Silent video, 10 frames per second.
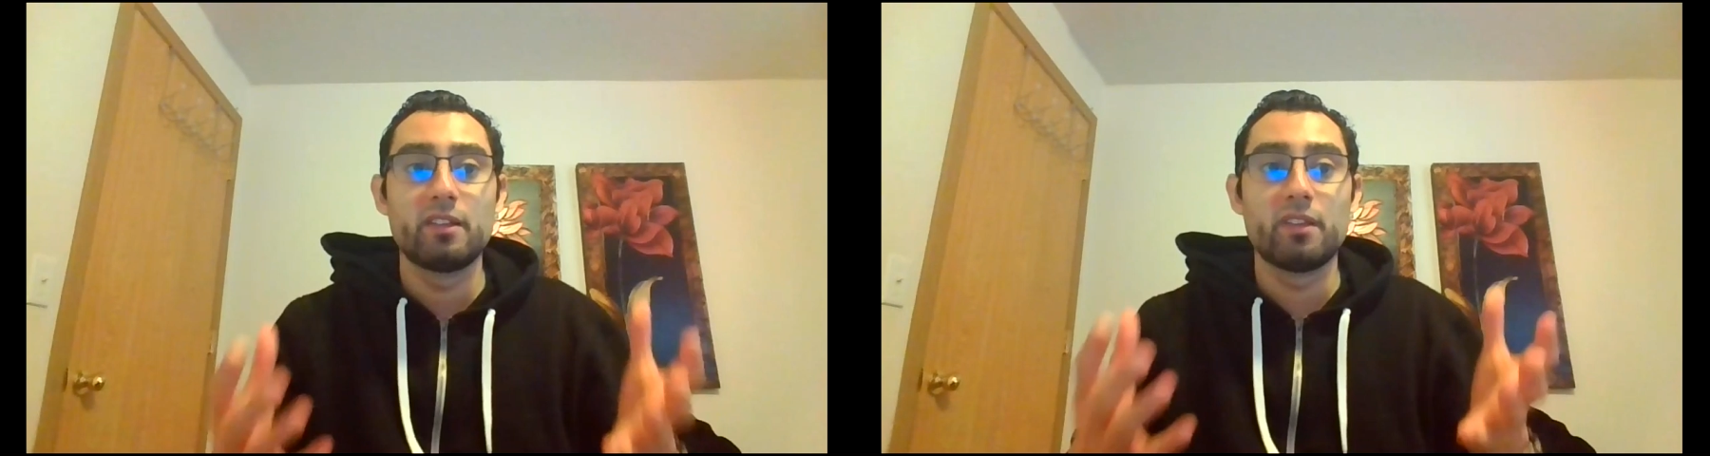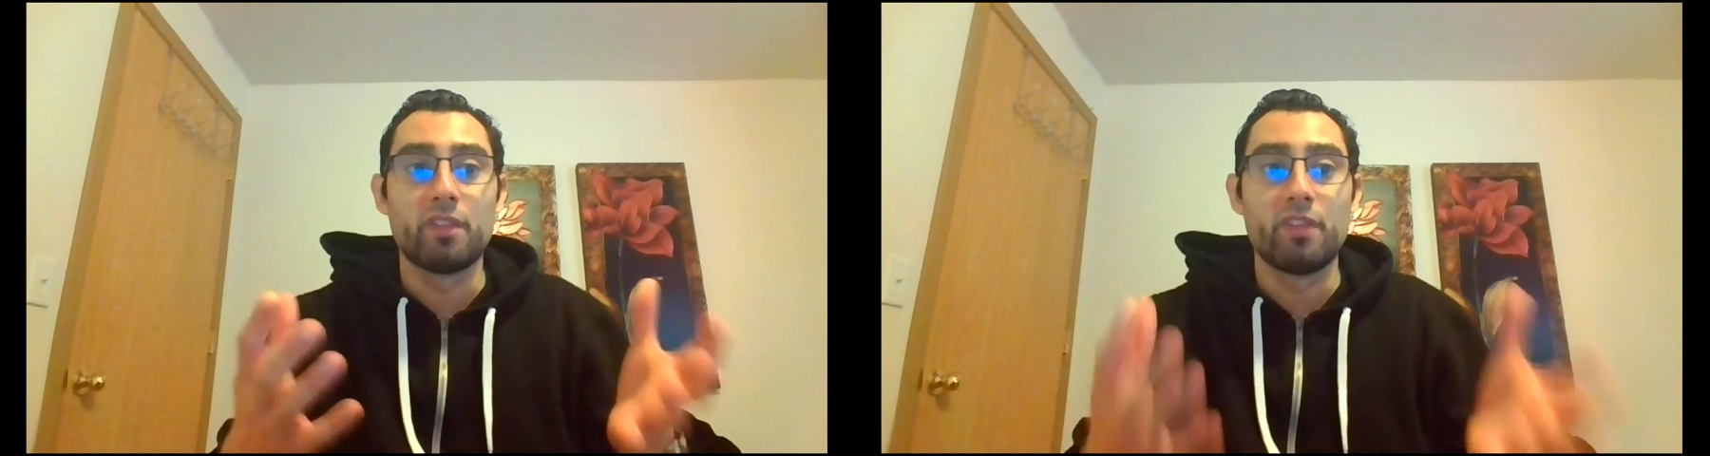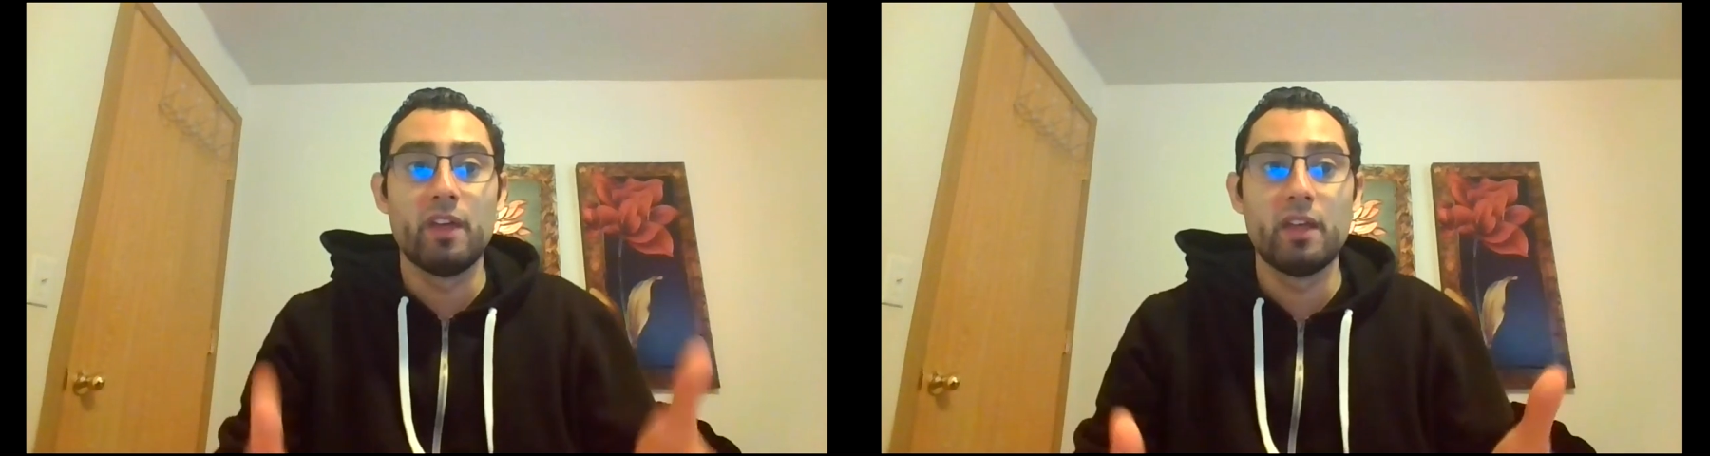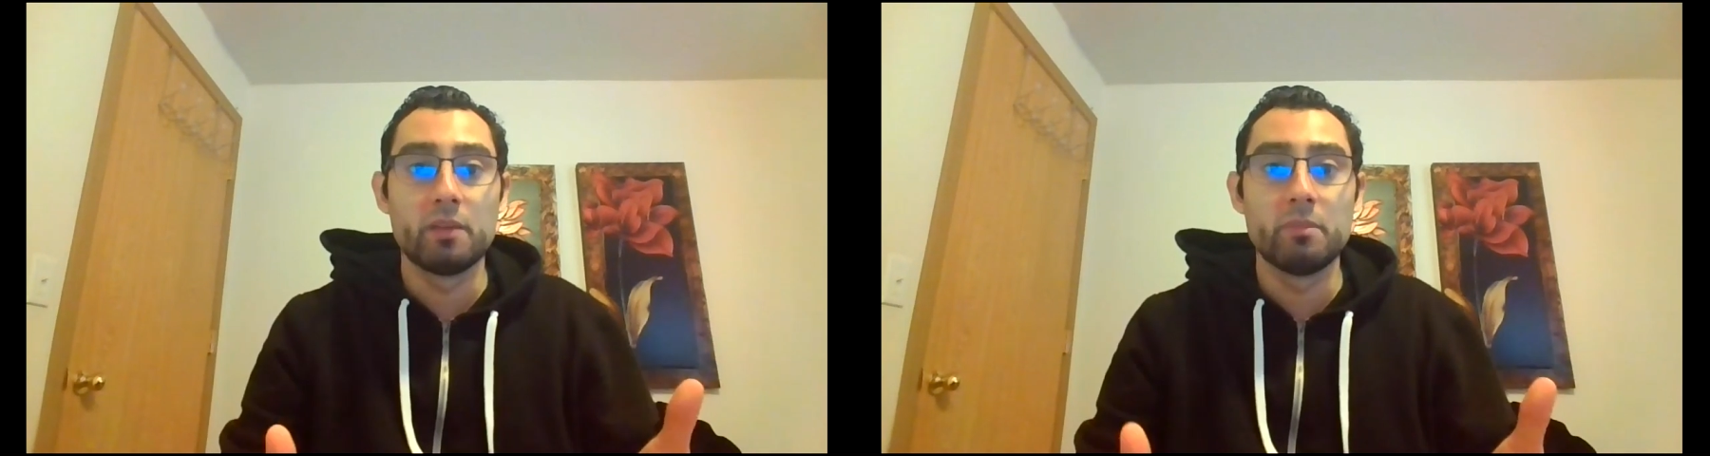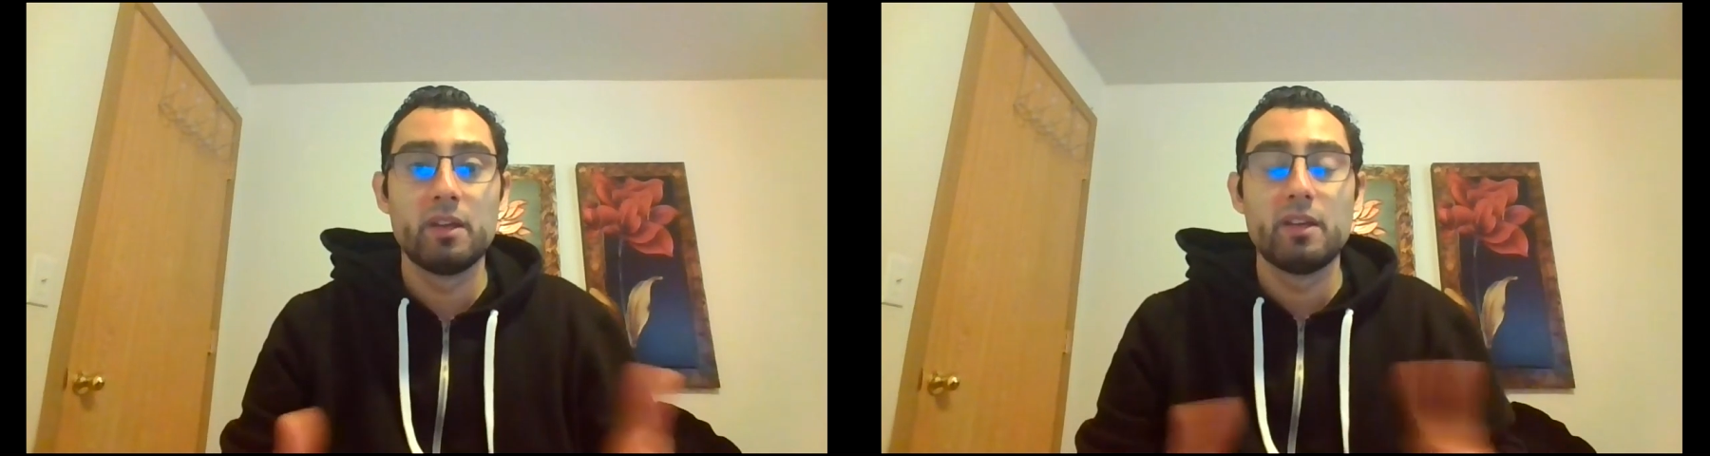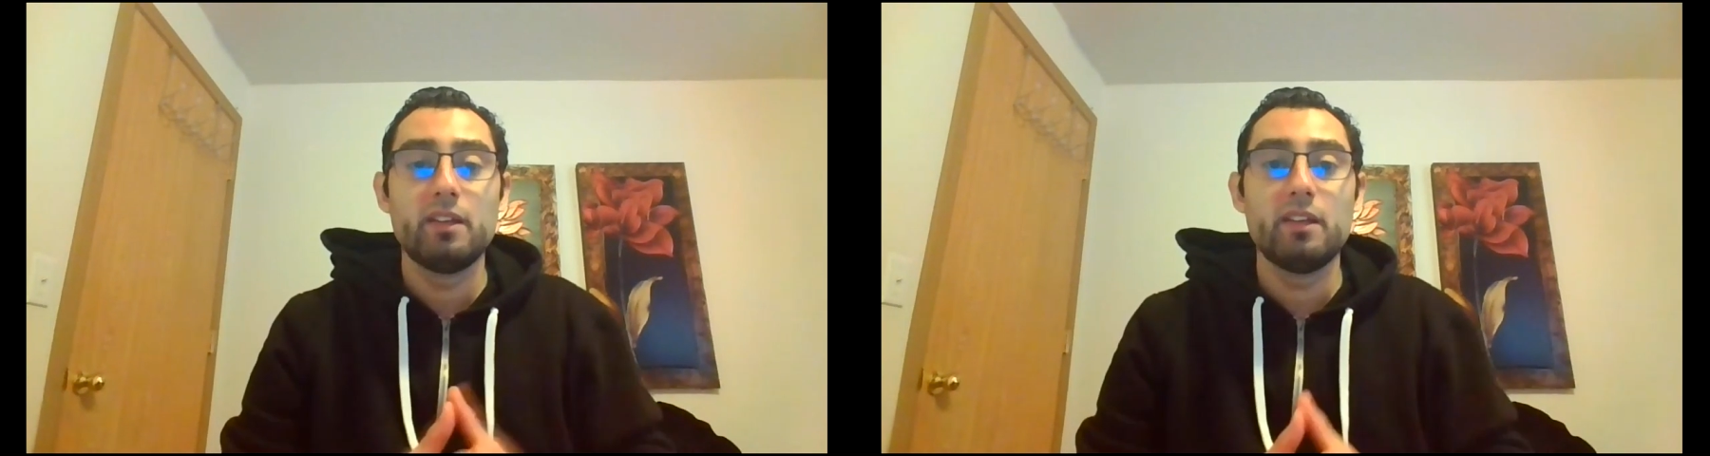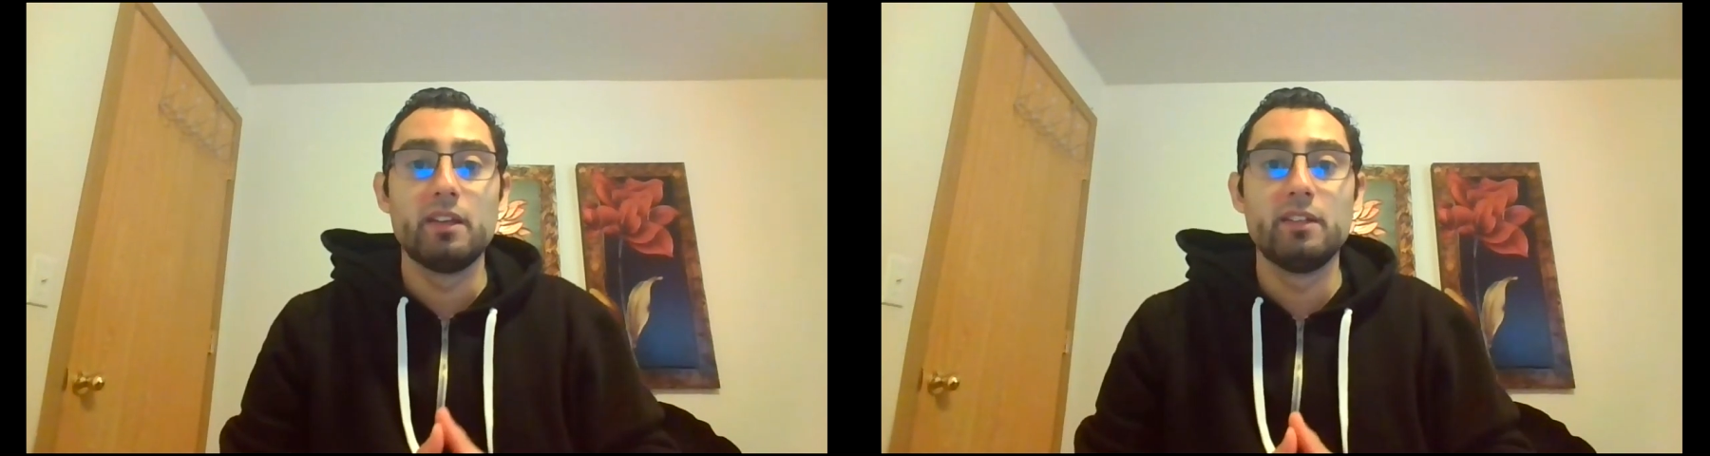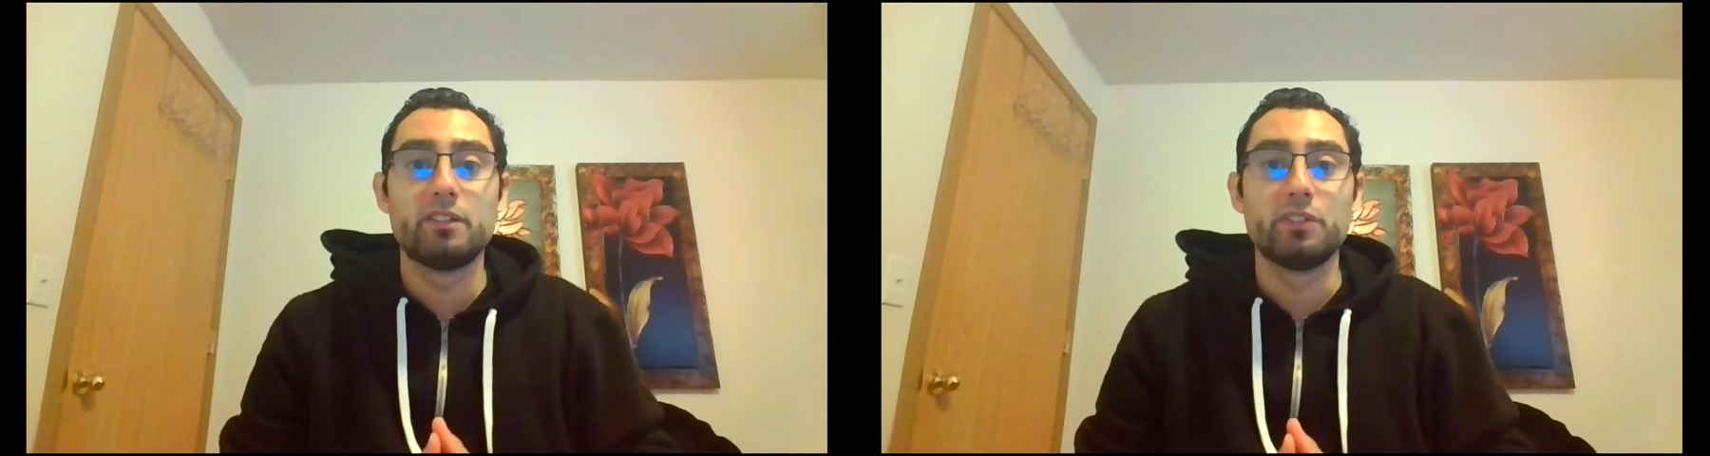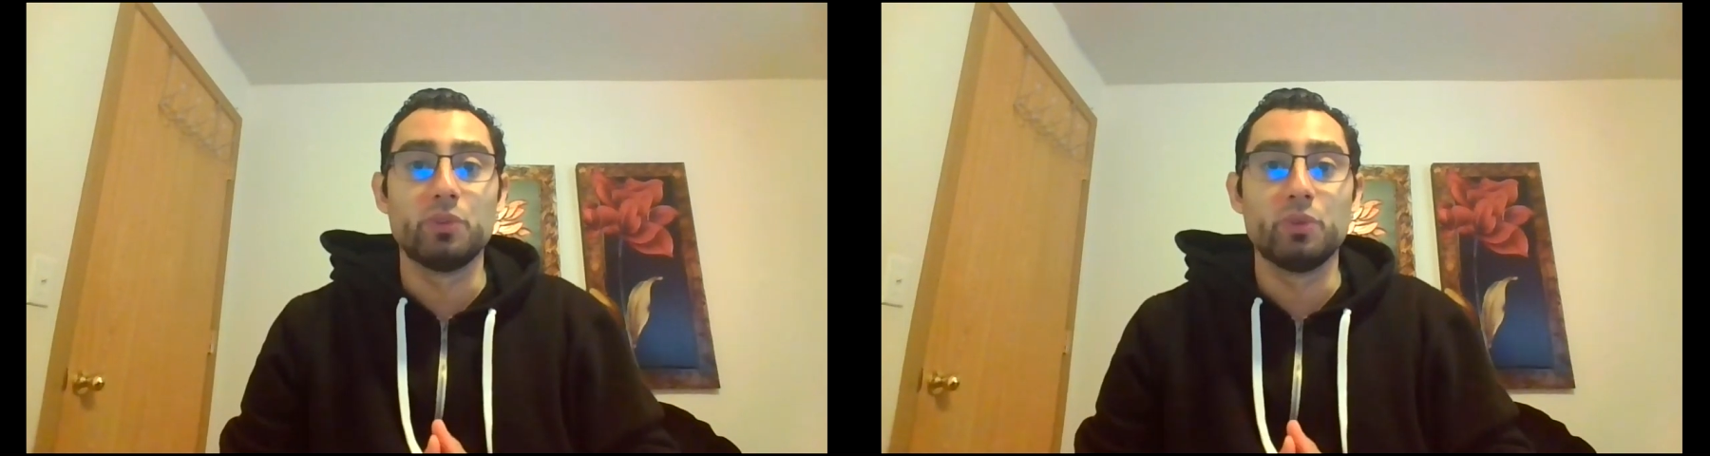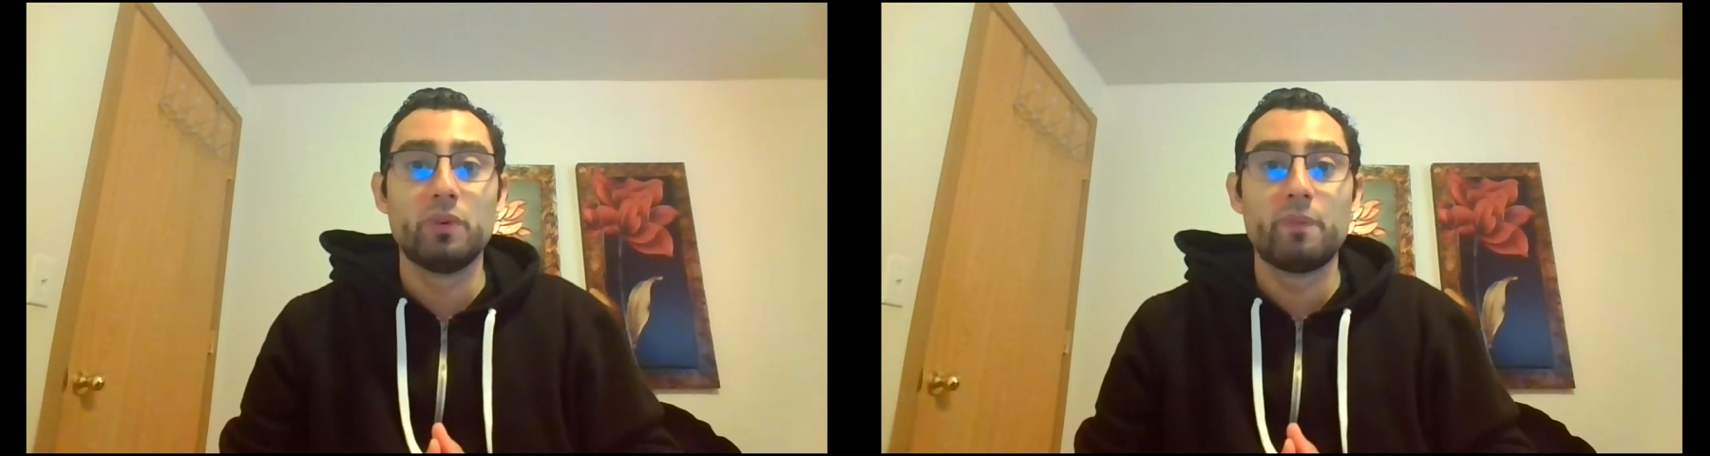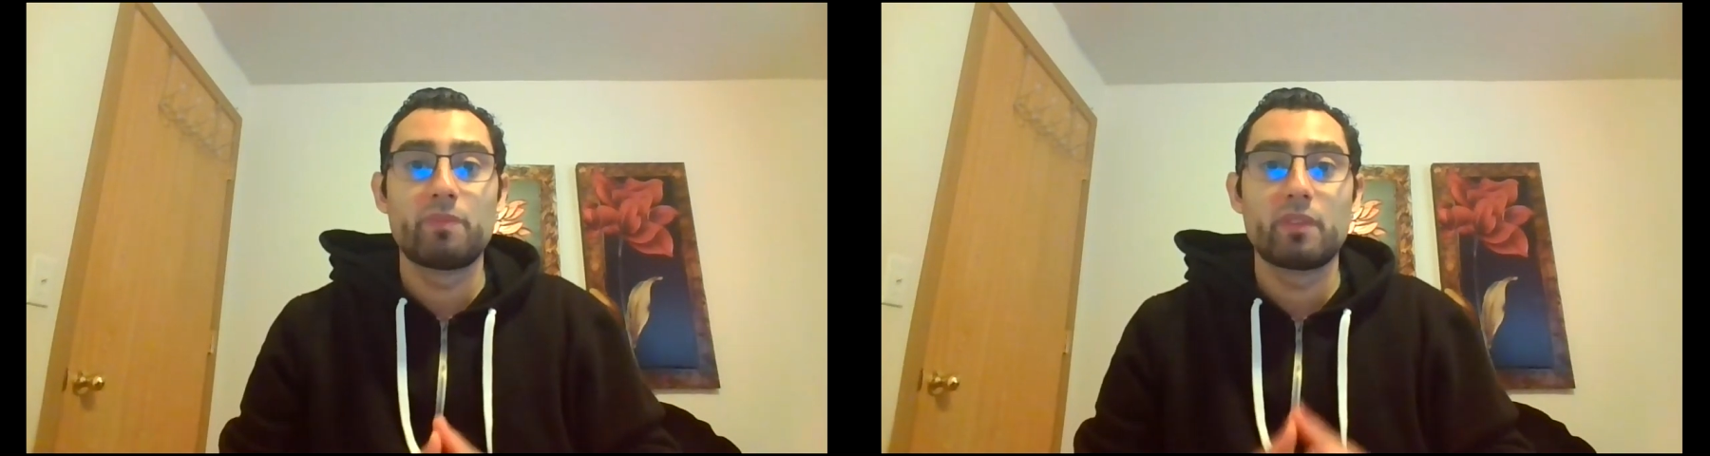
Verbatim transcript: them into